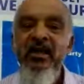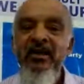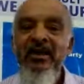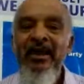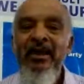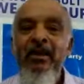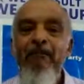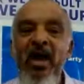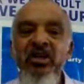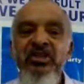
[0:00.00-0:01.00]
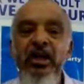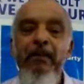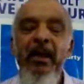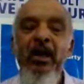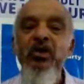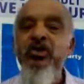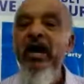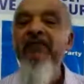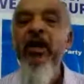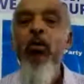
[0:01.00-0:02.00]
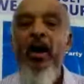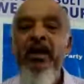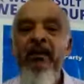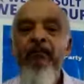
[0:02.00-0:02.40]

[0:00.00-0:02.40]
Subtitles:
The mother city belongs to everyone,